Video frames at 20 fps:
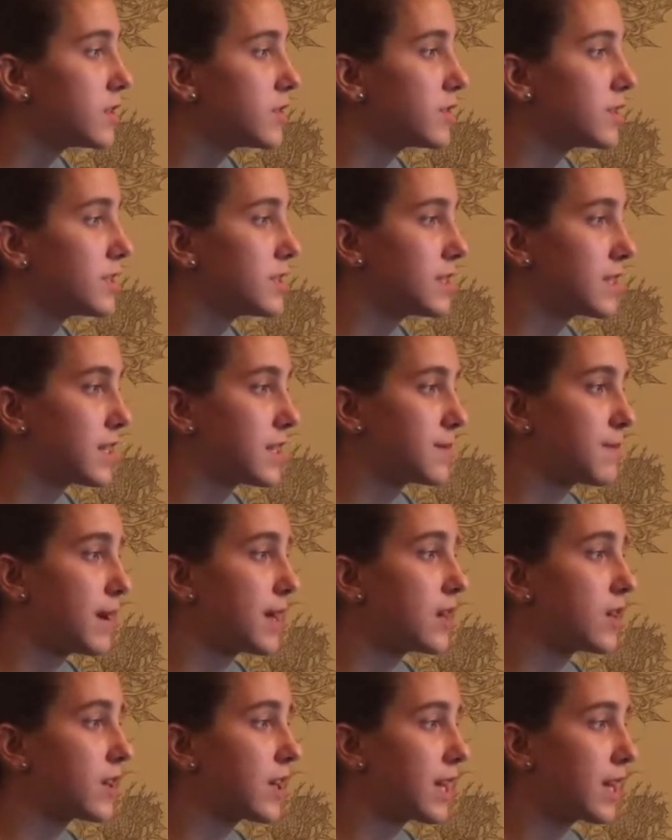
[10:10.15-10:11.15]
to a disease
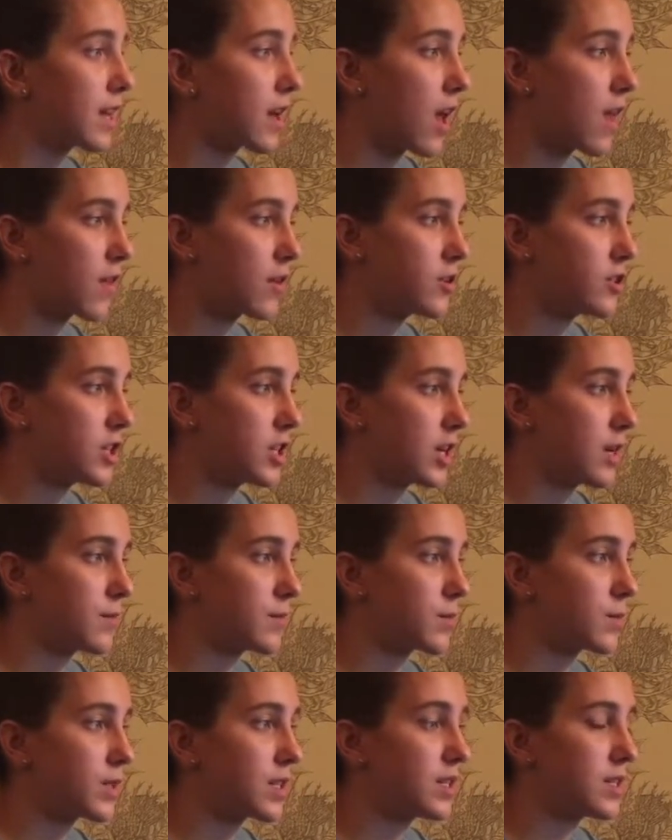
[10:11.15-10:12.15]
by looking at other
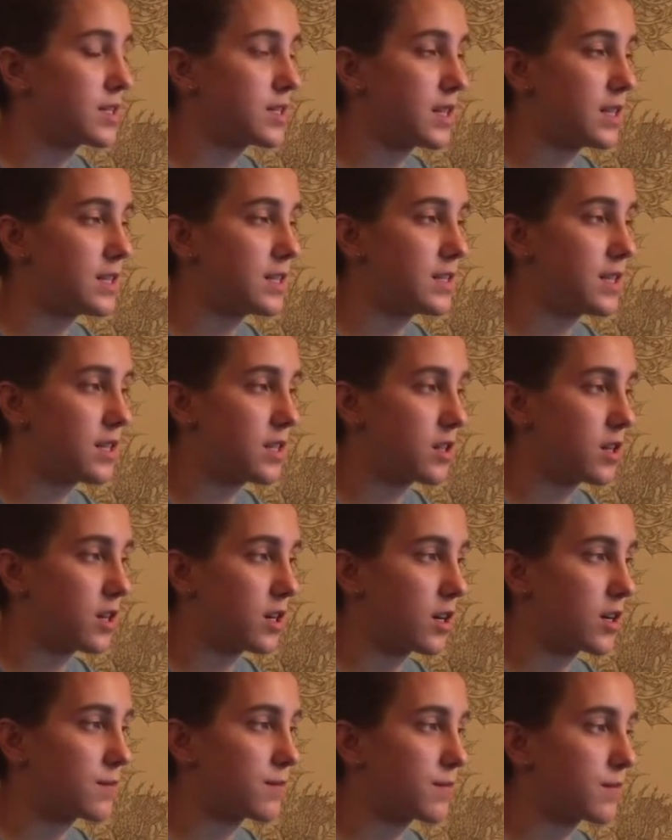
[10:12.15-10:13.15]
genomes where the disease did
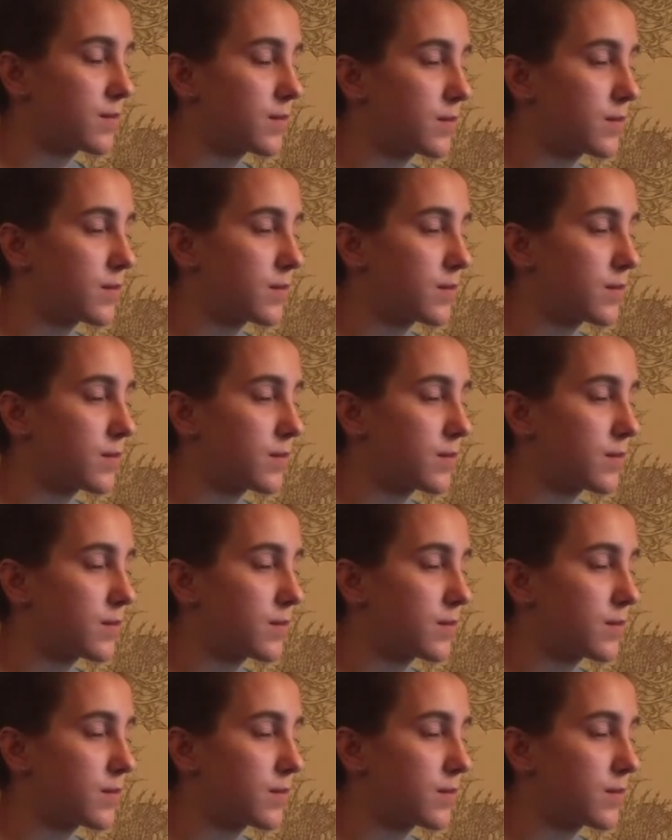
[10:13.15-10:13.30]
occur.